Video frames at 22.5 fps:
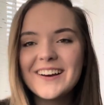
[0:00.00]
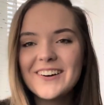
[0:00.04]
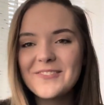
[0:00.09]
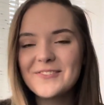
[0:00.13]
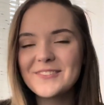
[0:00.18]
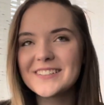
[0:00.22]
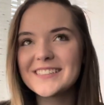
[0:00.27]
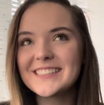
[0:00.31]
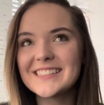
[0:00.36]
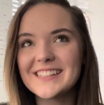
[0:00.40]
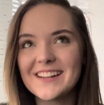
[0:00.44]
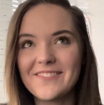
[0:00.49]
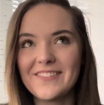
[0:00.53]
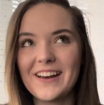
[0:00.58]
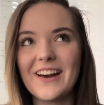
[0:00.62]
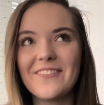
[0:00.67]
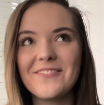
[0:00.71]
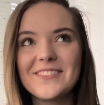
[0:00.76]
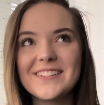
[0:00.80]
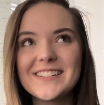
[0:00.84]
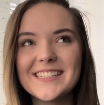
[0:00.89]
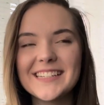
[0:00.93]
when stuff
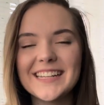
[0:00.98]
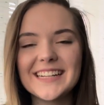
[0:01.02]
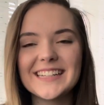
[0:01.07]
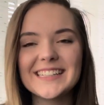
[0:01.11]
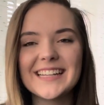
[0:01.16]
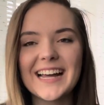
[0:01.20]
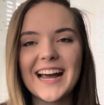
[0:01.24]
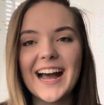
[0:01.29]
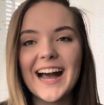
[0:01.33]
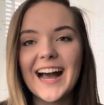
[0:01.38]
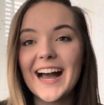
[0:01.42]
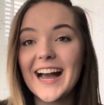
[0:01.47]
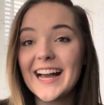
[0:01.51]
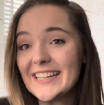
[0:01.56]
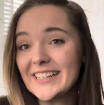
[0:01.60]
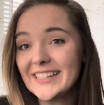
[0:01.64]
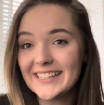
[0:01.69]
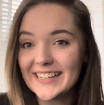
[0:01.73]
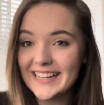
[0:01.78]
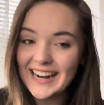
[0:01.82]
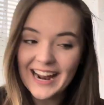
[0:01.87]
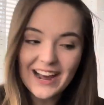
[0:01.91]
happens like that I
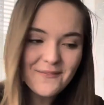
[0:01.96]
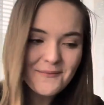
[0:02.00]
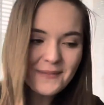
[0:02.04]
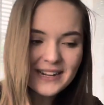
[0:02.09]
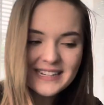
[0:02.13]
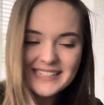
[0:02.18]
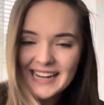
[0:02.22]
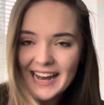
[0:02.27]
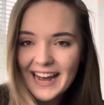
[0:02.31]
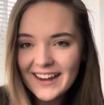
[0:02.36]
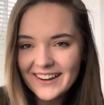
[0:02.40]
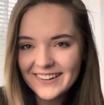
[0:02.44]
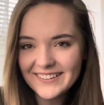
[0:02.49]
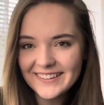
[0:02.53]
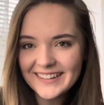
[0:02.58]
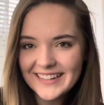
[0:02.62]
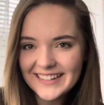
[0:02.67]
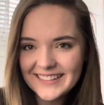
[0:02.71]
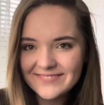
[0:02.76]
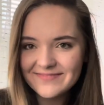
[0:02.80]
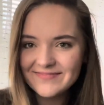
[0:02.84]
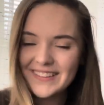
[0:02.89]
get out my diary